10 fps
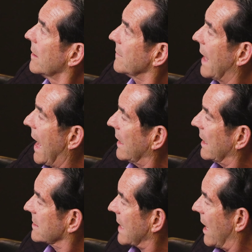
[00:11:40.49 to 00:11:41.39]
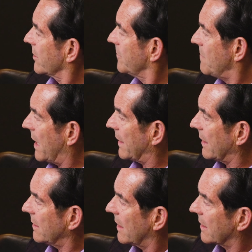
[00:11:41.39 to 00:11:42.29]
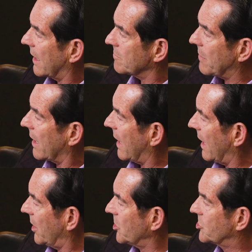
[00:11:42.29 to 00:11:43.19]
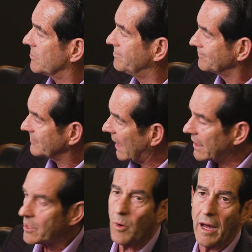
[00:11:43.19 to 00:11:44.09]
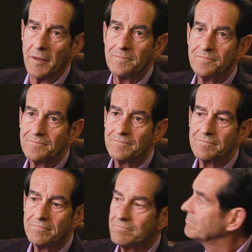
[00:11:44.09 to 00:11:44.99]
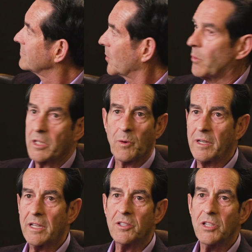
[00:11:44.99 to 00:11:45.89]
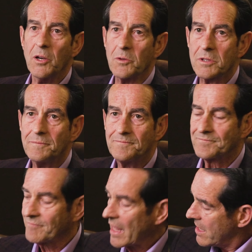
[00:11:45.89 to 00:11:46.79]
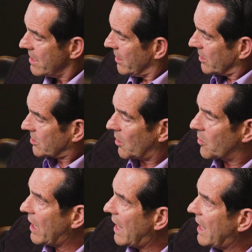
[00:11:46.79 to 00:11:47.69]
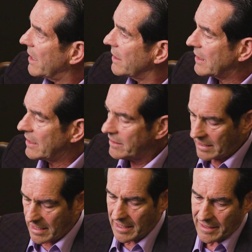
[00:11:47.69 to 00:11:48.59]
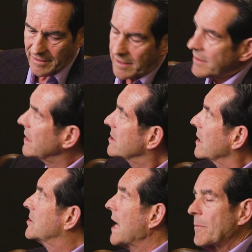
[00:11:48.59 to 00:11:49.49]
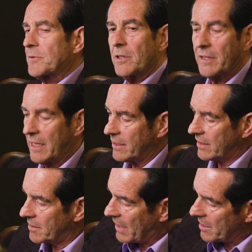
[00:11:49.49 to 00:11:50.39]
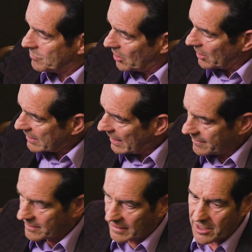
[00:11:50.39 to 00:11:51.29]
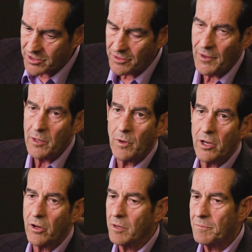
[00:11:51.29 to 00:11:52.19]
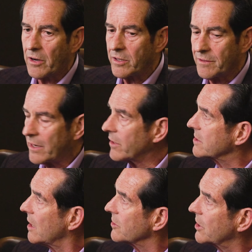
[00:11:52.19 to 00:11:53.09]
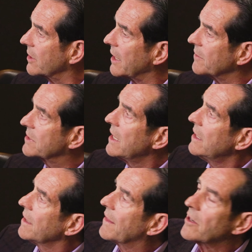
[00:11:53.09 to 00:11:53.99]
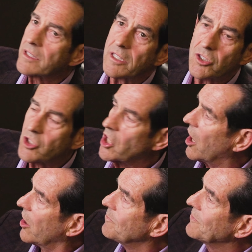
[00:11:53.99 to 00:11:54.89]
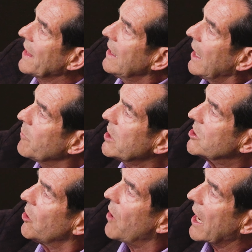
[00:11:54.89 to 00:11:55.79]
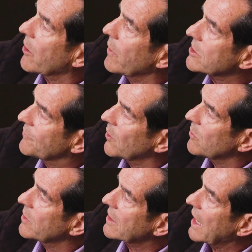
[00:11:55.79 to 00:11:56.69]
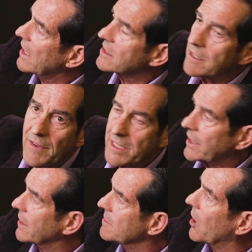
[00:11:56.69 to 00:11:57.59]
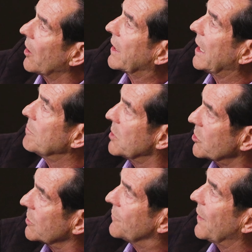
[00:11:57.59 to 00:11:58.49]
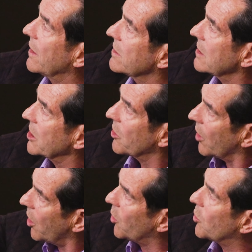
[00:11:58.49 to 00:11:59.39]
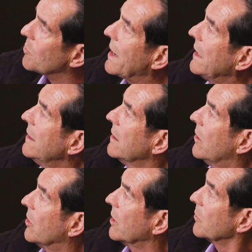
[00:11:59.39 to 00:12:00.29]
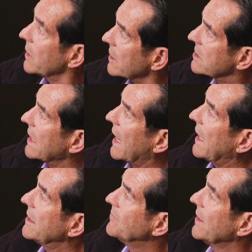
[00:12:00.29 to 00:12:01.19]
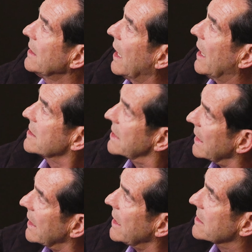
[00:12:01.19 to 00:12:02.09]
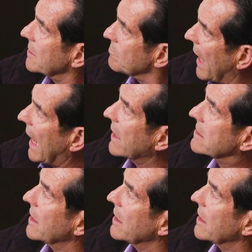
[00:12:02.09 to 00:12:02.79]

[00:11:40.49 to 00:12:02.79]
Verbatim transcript: That is out of money, again, by age eighty-one. Which one do you choose? So uh, in uh, this chapter in my book, uh, The Laser Fund, where you're comparing to various alternatives, there's this chart, and we show I R As or four oh one Ks invested in the market, mutual funds, your home or real estate, uh, C Ds and banks,